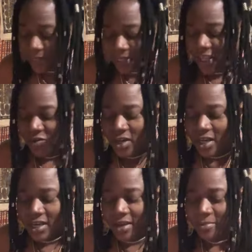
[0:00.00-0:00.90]
They're
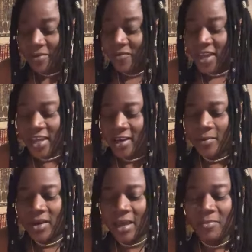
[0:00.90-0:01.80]
tricking them. They're faking it
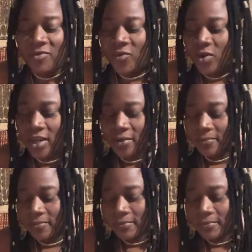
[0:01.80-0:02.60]
with them fully.